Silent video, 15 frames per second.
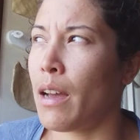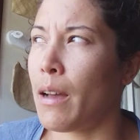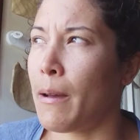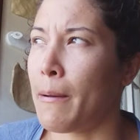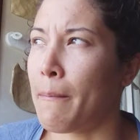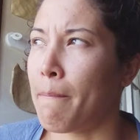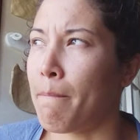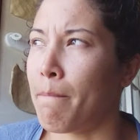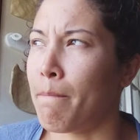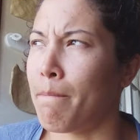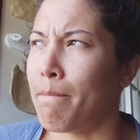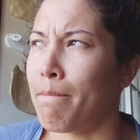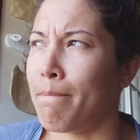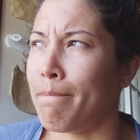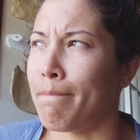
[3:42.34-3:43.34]
a
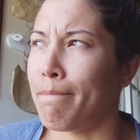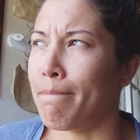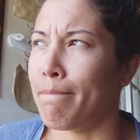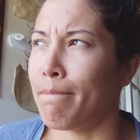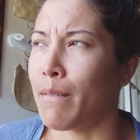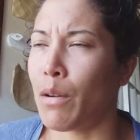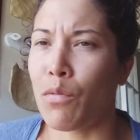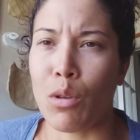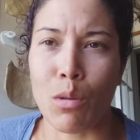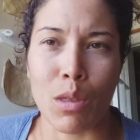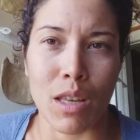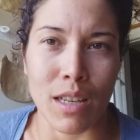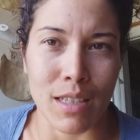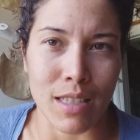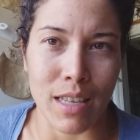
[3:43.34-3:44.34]
few
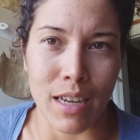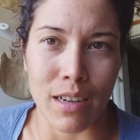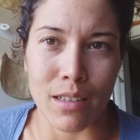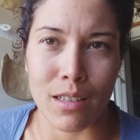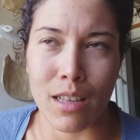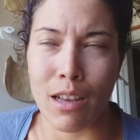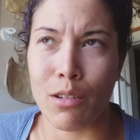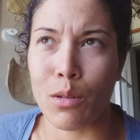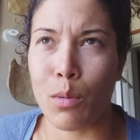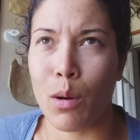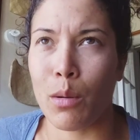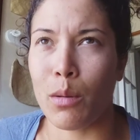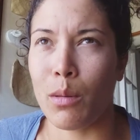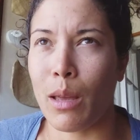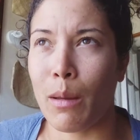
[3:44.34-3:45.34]
things there. So that was
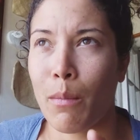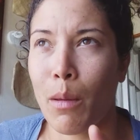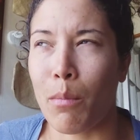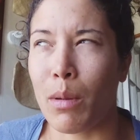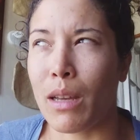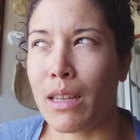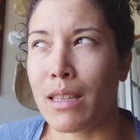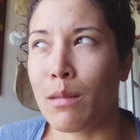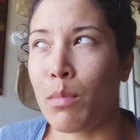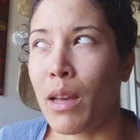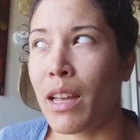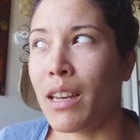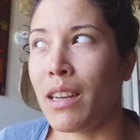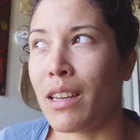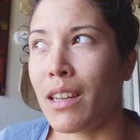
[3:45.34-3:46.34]
probably like my biggest
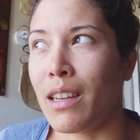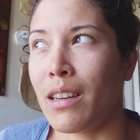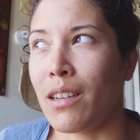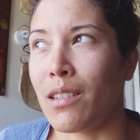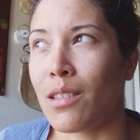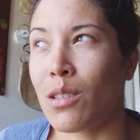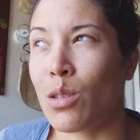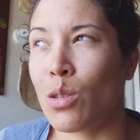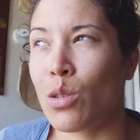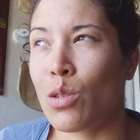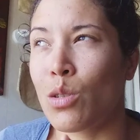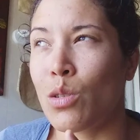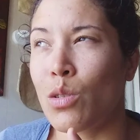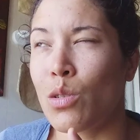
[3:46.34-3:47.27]
spend in Australia